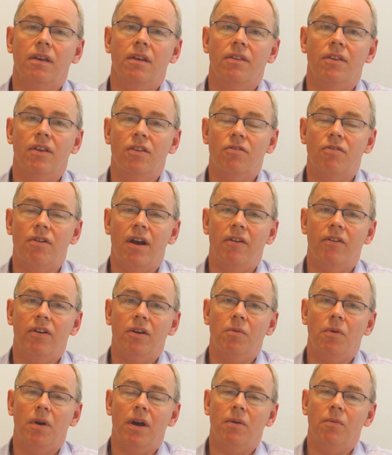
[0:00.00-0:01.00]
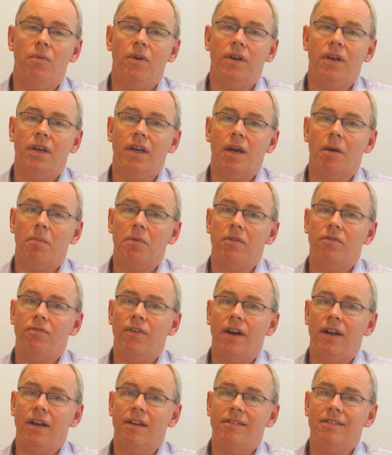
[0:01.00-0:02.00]
The other area where working capital
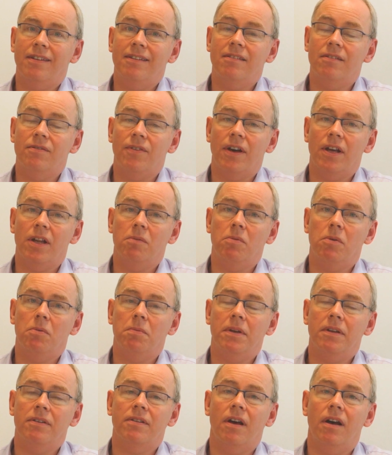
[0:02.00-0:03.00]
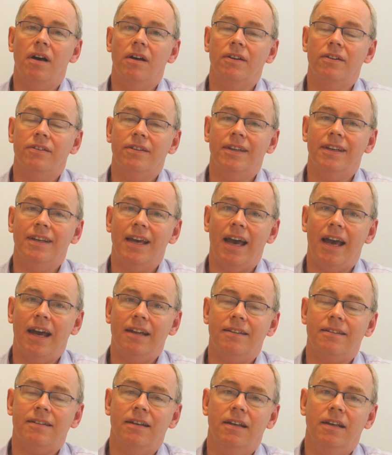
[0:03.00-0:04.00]
finance is available, but it's harder to
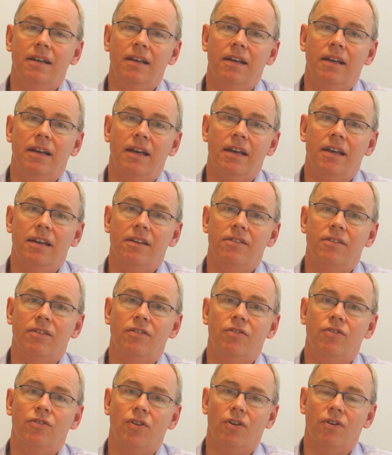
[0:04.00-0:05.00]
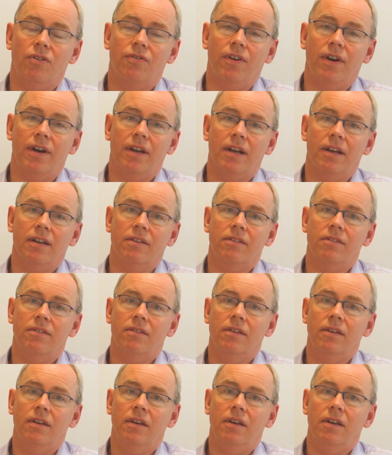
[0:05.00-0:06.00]
get, is stock finance.